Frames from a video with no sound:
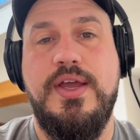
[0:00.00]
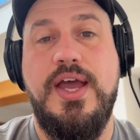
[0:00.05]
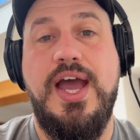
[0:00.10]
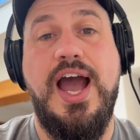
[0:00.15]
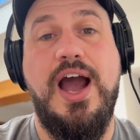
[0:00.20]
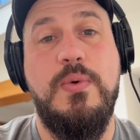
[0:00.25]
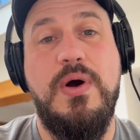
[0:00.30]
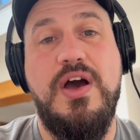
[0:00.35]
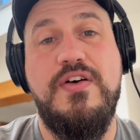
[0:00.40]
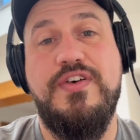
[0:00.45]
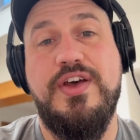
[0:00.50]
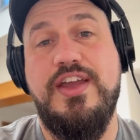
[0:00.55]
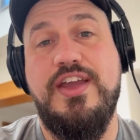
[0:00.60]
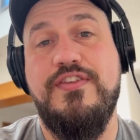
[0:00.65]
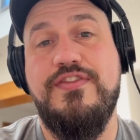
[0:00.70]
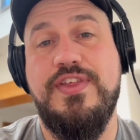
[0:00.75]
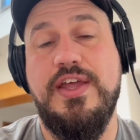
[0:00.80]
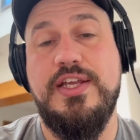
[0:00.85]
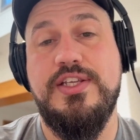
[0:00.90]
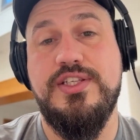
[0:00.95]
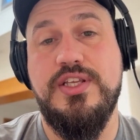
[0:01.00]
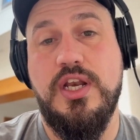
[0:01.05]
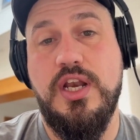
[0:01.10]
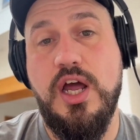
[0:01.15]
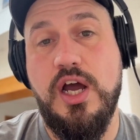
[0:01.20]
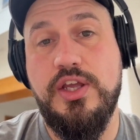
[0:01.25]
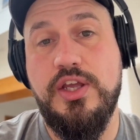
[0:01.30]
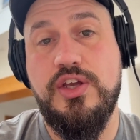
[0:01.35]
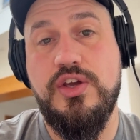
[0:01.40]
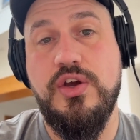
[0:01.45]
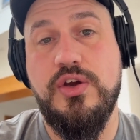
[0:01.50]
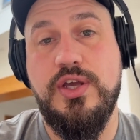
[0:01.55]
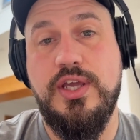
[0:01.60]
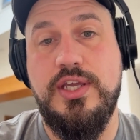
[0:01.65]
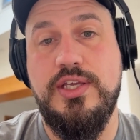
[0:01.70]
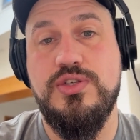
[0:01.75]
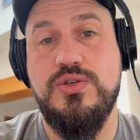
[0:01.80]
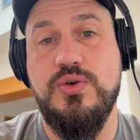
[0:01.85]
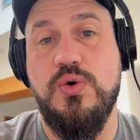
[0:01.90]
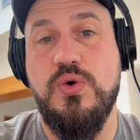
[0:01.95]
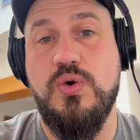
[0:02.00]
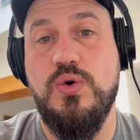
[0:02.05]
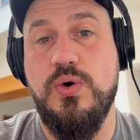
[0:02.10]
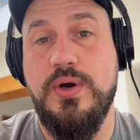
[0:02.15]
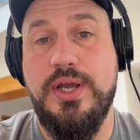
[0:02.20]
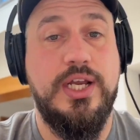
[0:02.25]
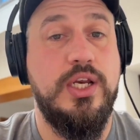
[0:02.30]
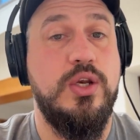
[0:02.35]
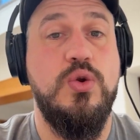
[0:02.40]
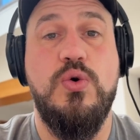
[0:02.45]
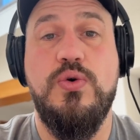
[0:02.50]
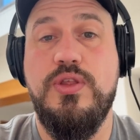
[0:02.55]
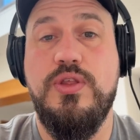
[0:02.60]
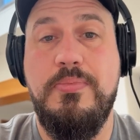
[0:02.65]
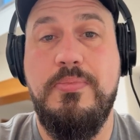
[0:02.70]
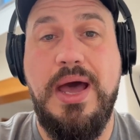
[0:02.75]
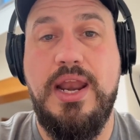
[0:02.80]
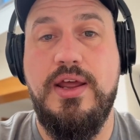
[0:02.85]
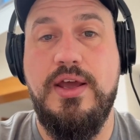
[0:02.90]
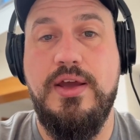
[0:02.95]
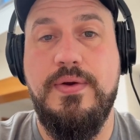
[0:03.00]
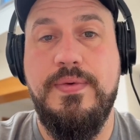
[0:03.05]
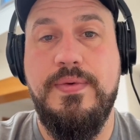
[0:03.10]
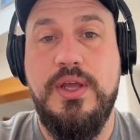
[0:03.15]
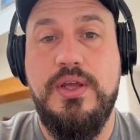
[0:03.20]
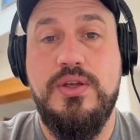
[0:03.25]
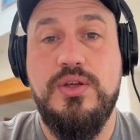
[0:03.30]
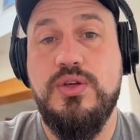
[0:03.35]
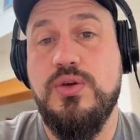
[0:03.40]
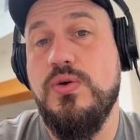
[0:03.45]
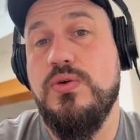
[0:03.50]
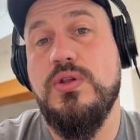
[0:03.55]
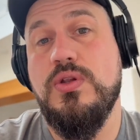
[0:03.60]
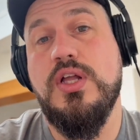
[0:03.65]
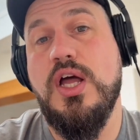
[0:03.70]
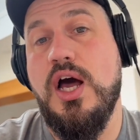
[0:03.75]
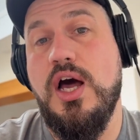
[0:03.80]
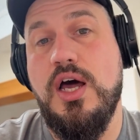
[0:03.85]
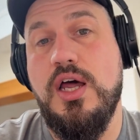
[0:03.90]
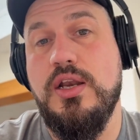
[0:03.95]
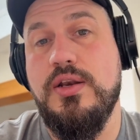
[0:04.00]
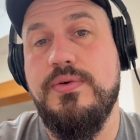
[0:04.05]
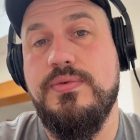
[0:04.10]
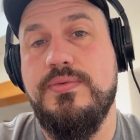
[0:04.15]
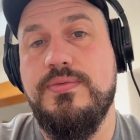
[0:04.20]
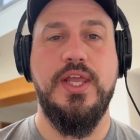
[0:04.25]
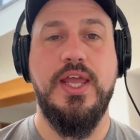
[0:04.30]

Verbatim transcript: However, if they deny cookies or ignore the banner, Google can't.